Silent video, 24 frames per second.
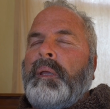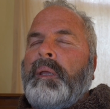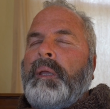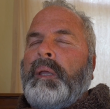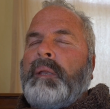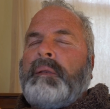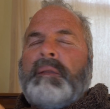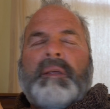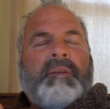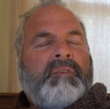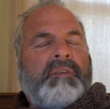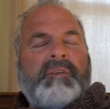
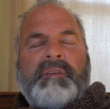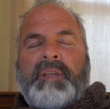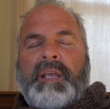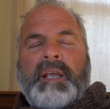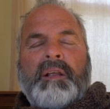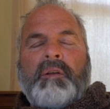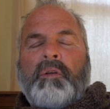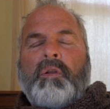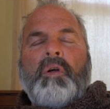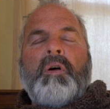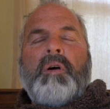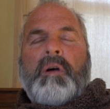It doesn't
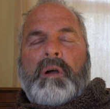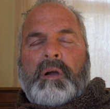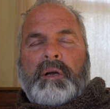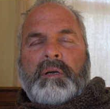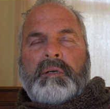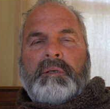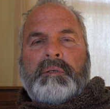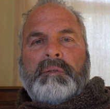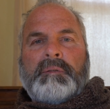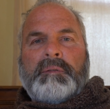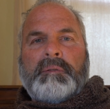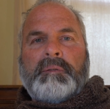take
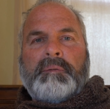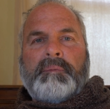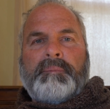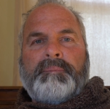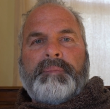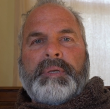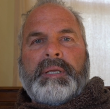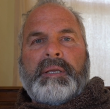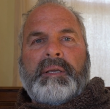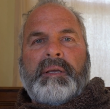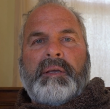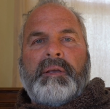long
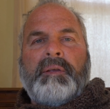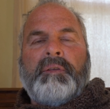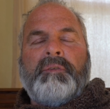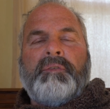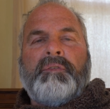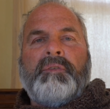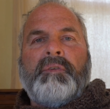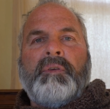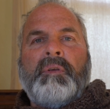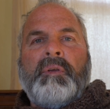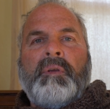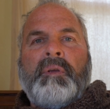
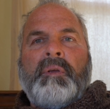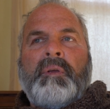because